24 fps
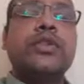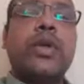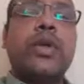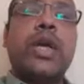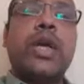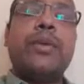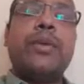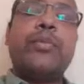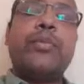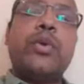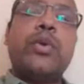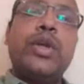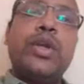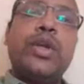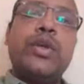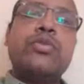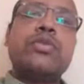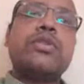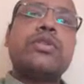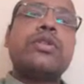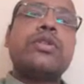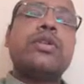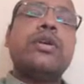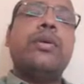You can
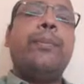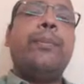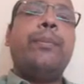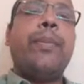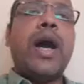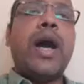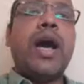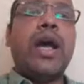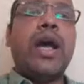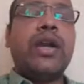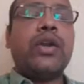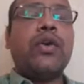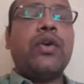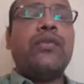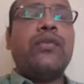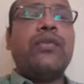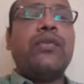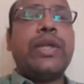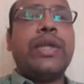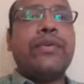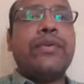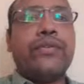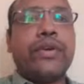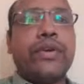produce a part
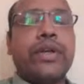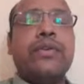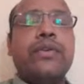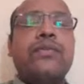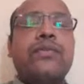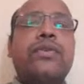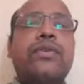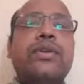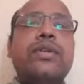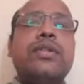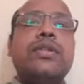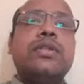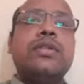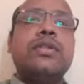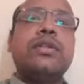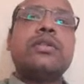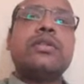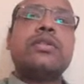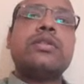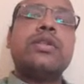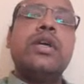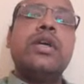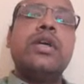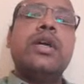of different
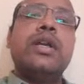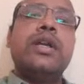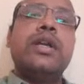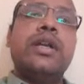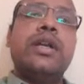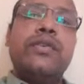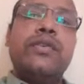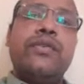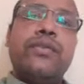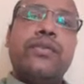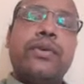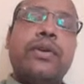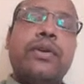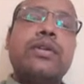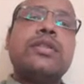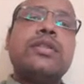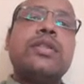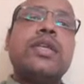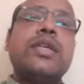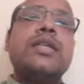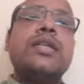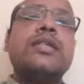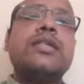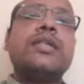features, different
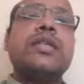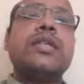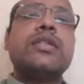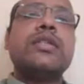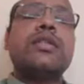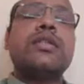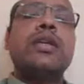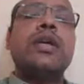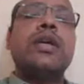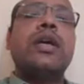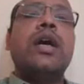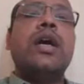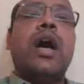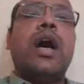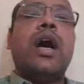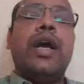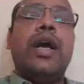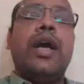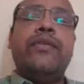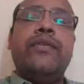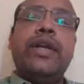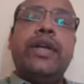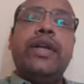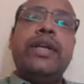sizes,
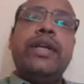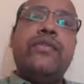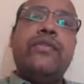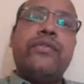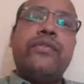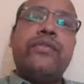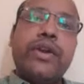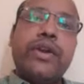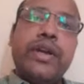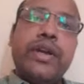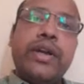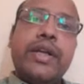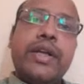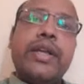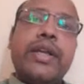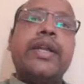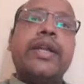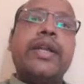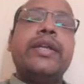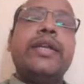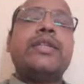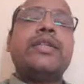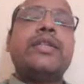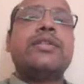having different
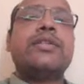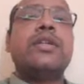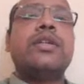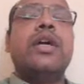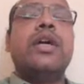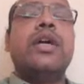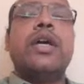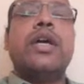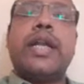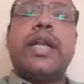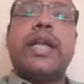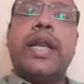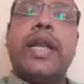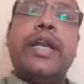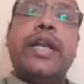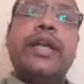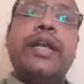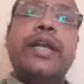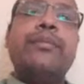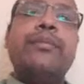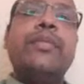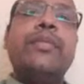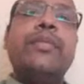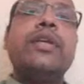rates
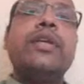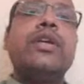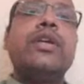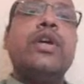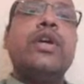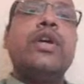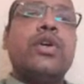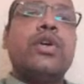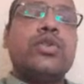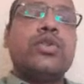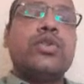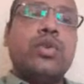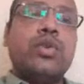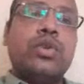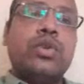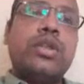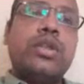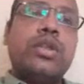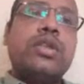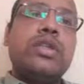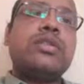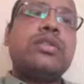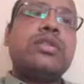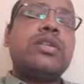randomly. So
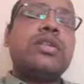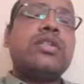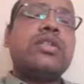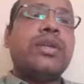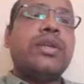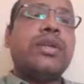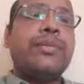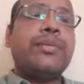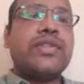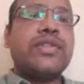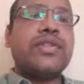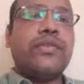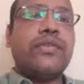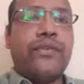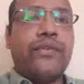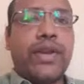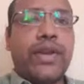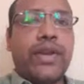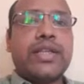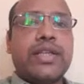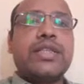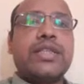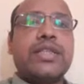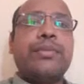this system is a
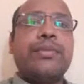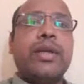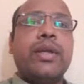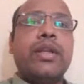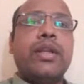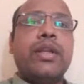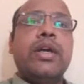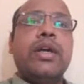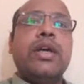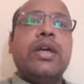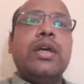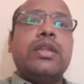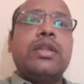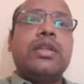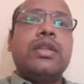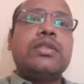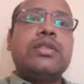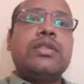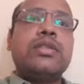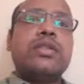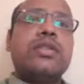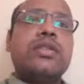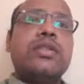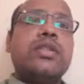flexible.
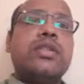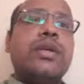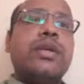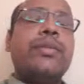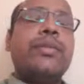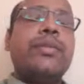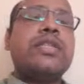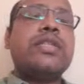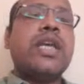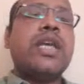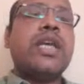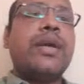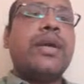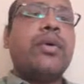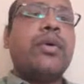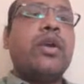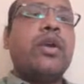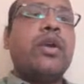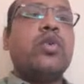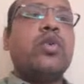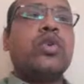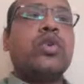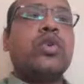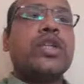This system is
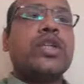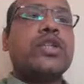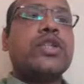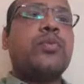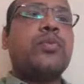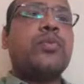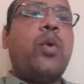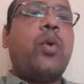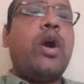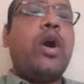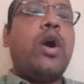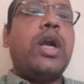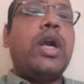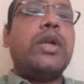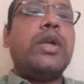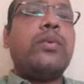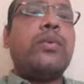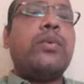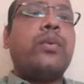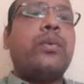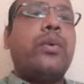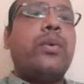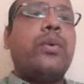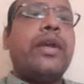able to
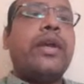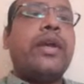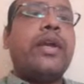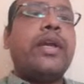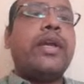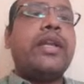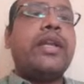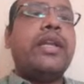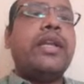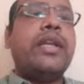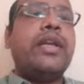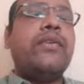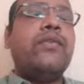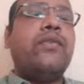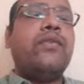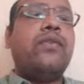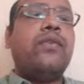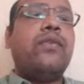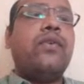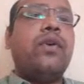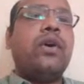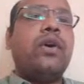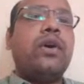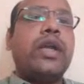respond quickly
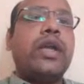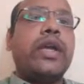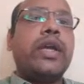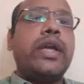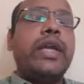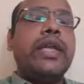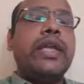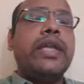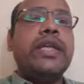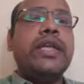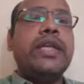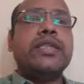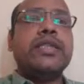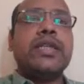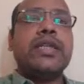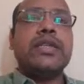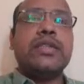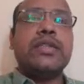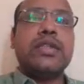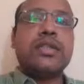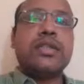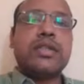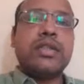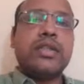for any
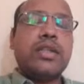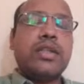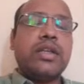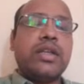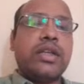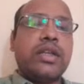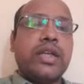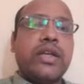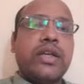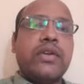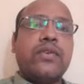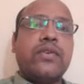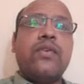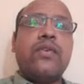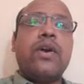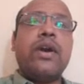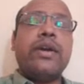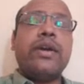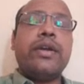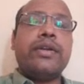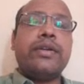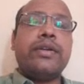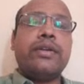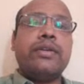changes in
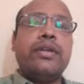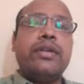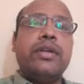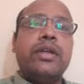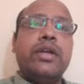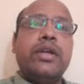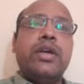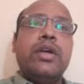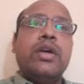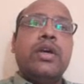required.